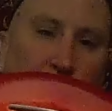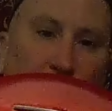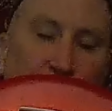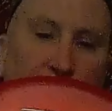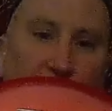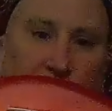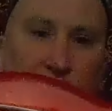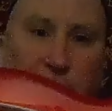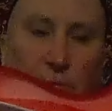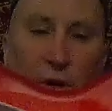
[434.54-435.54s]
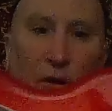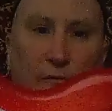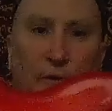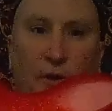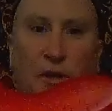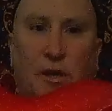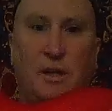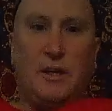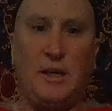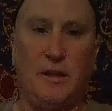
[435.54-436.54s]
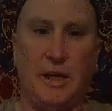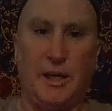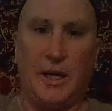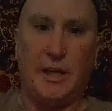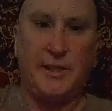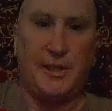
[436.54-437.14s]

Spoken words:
36012, and like I